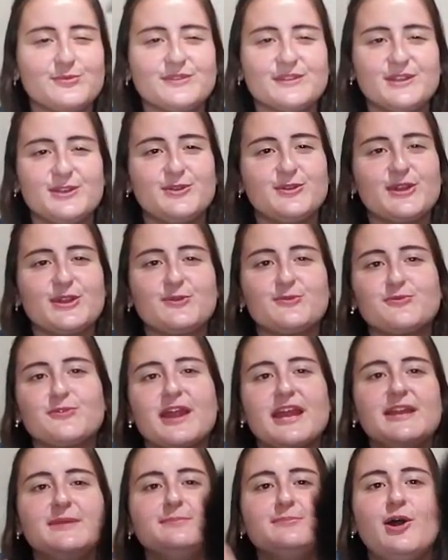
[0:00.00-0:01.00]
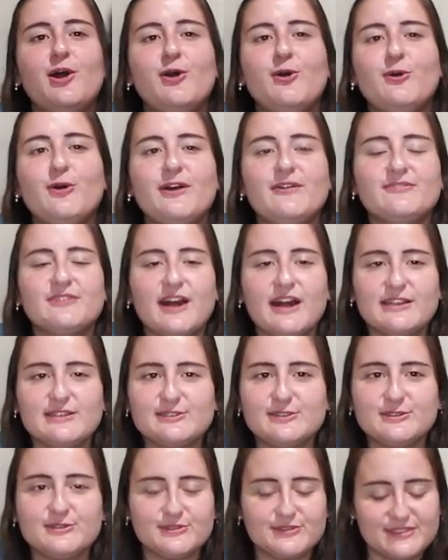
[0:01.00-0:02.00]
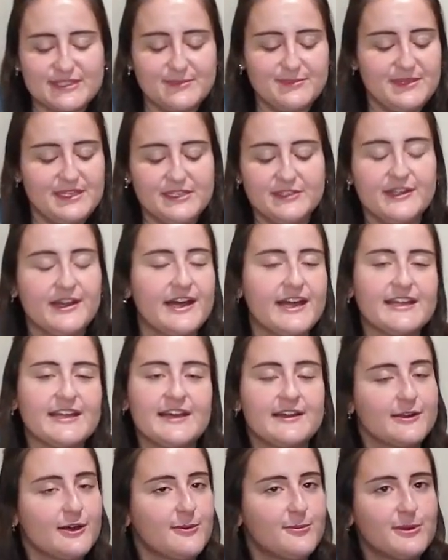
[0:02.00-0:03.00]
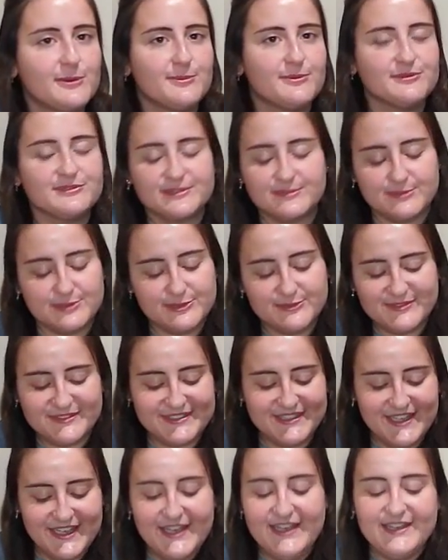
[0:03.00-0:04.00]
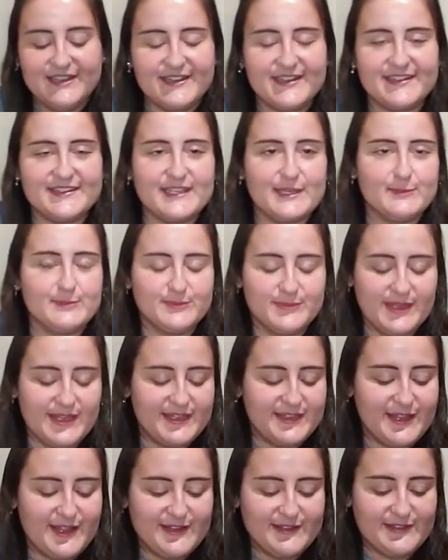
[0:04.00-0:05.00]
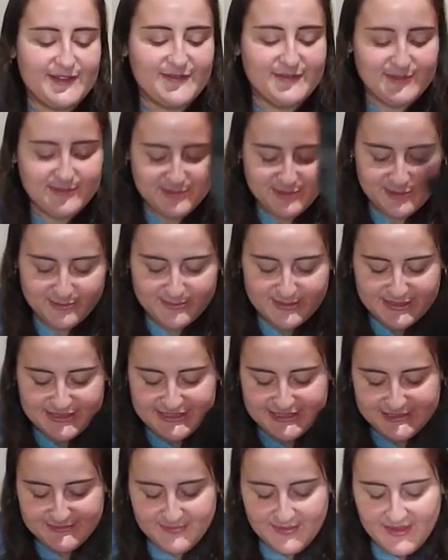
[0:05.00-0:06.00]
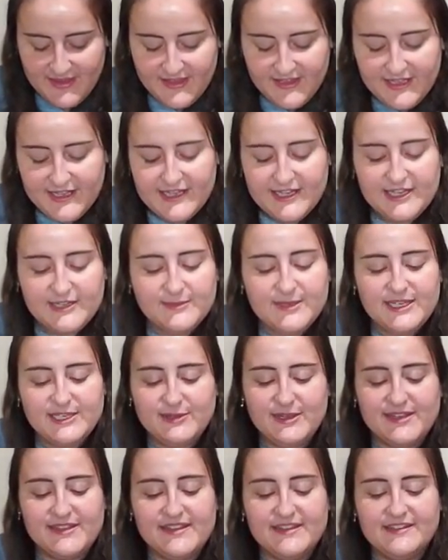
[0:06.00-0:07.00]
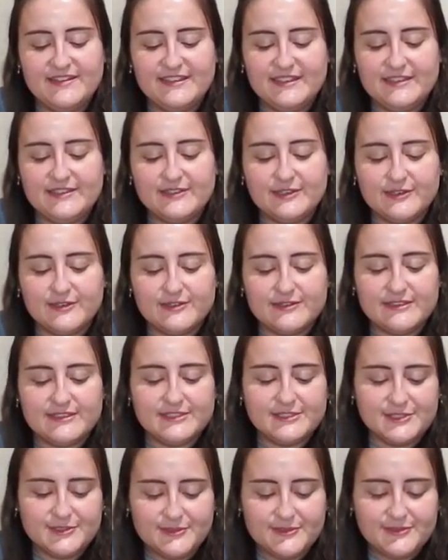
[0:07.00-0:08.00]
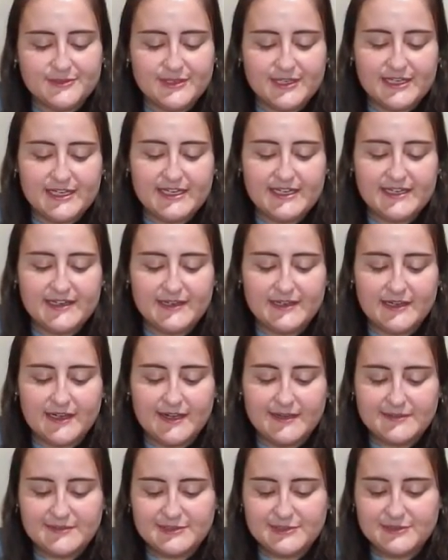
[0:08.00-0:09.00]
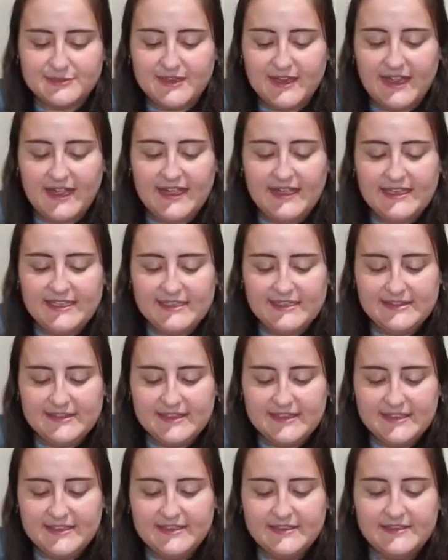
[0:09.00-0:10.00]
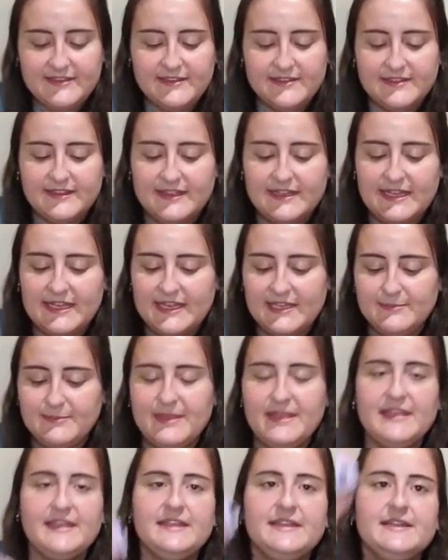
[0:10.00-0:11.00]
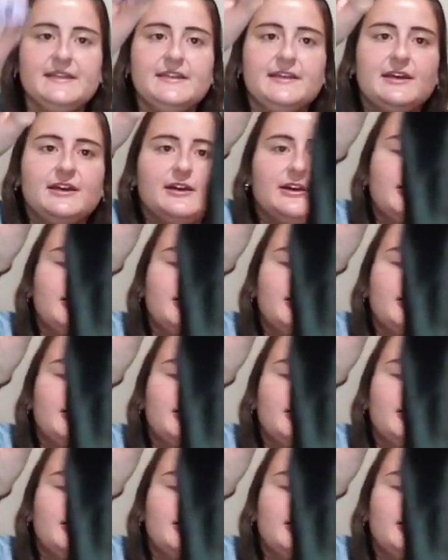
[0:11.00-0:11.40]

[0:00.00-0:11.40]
like a rainbow of colors or something. No, I got all purples and blues because I love them so much. Anyway, this is our little octo guy thing that I made